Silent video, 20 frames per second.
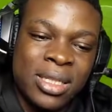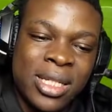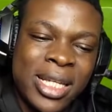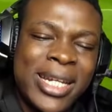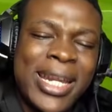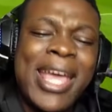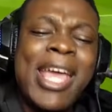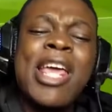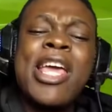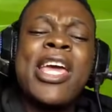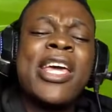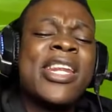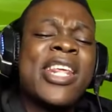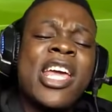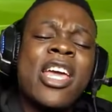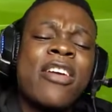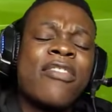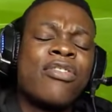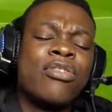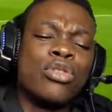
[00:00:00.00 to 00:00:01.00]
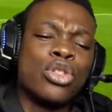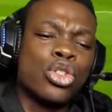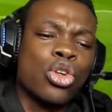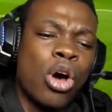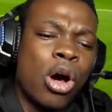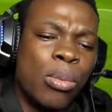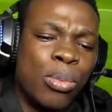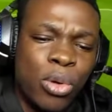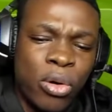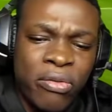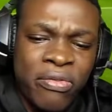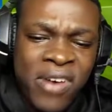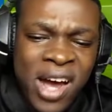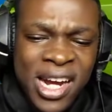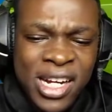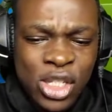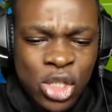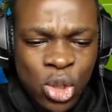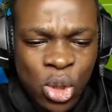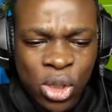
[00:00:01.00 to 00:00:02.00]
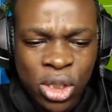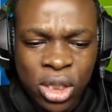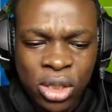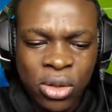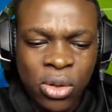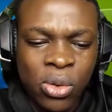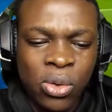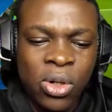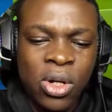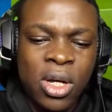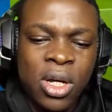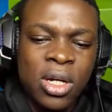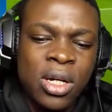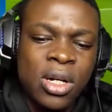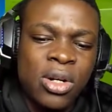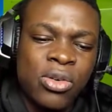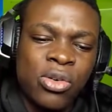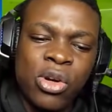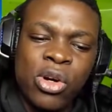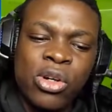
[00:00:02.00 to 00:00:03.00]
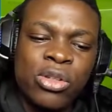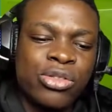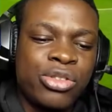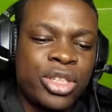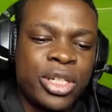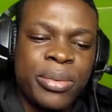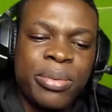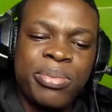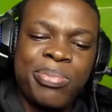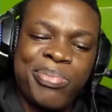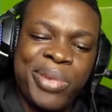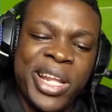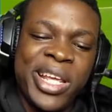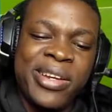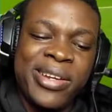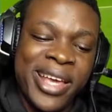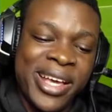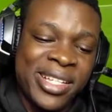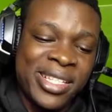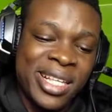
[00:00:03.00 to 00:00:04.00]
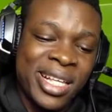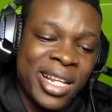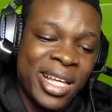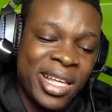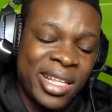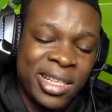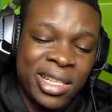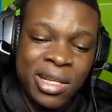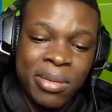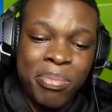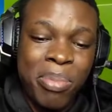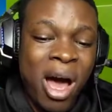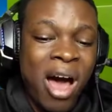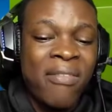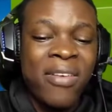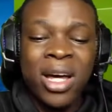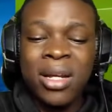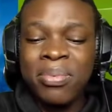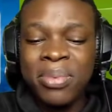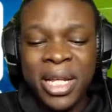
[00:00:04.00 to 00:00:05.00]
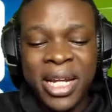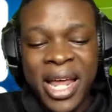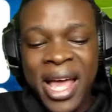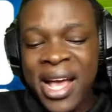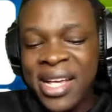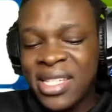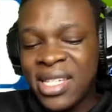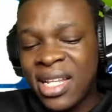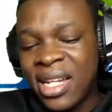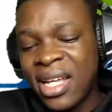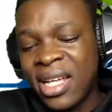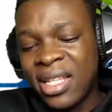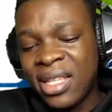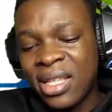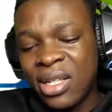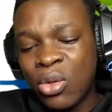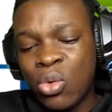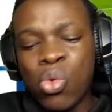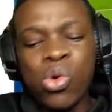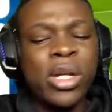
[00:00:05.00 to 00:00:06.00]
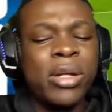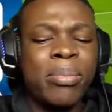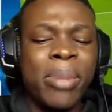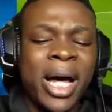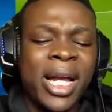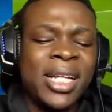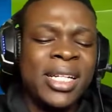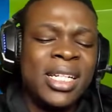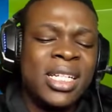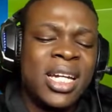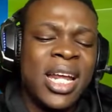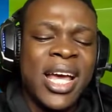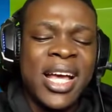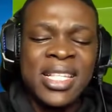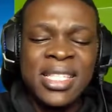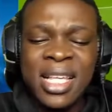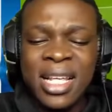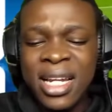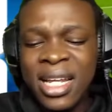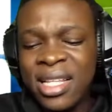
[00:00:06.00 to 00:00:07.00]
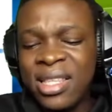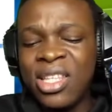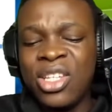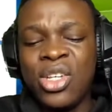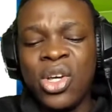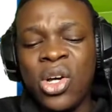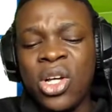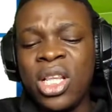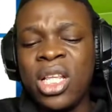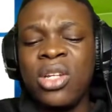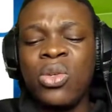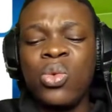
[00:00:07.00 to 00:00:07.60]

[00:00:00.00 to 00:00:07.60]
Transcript: he did, he did even score, bro. Fati scored a goal. Rodri played excellently. Pavard played excellently. Koulibaly did excellent. De Jong did